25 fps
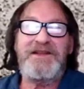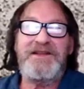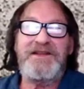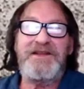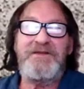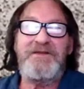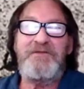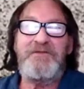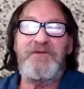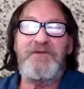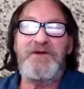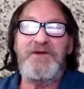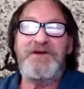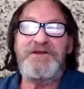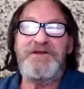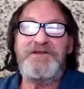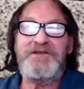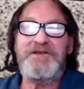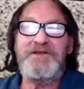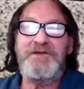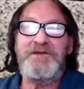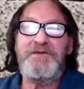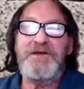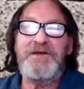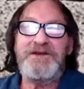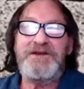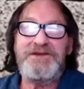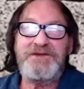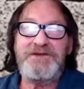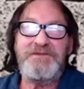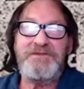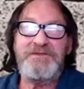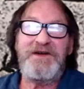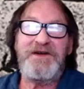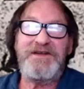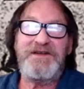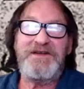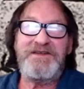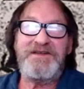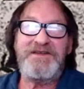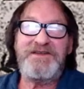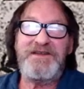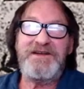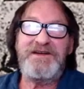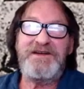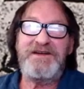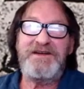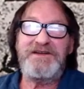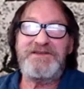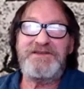think they'd worry so much about a
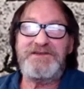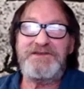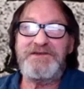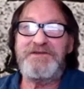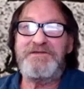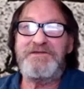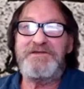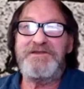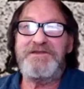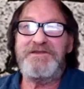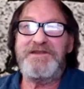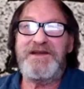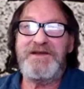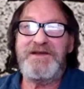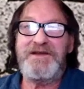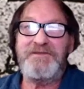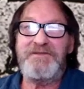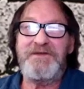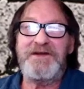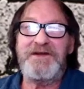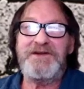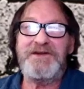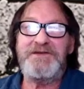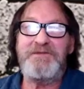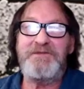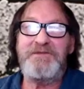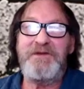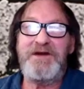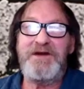signature for that much